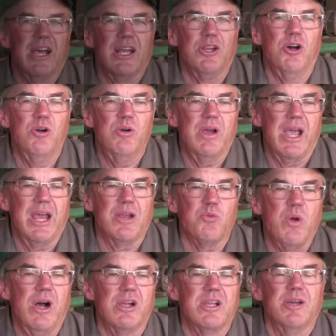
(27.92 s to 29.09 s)
Hello and
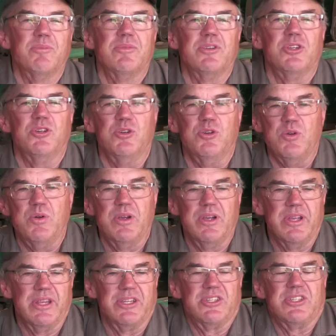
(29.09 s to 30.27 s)
welcome to
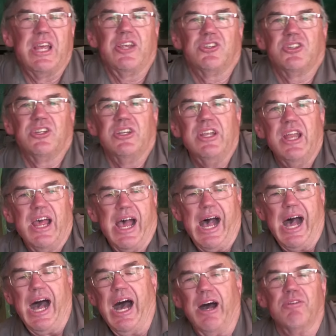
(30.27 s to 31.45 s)
this session
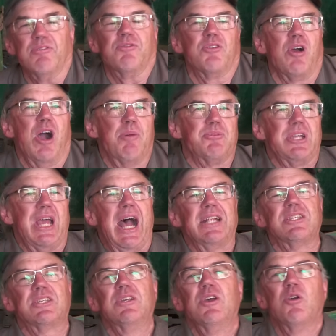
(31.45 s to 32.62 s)
of Crop
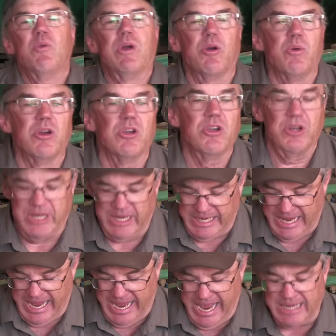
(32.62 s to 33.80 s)
Chats, where we're looking
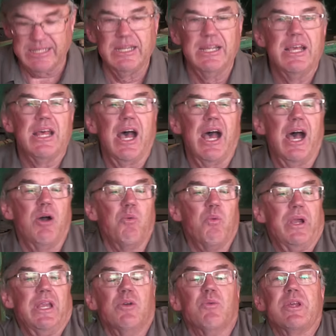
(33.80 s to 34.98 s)
at
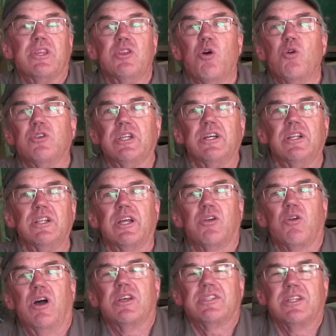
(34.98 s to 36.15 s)
winning with no-till
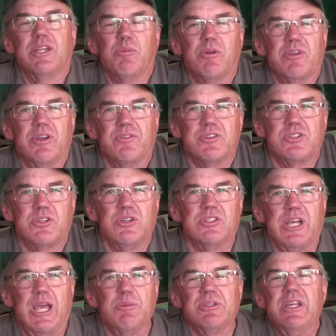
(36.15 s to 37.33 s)
across a number of different soil
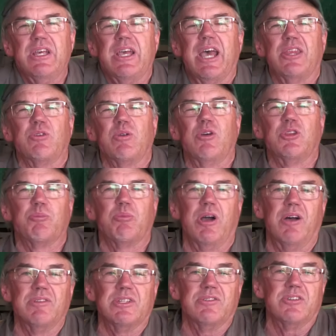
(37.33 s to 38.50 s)
types and throughout the
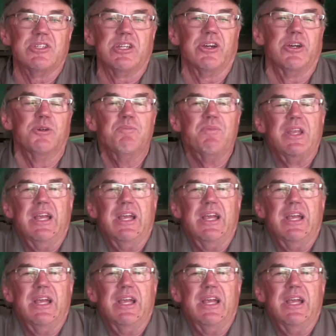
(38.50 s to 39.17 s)
province of Ontario.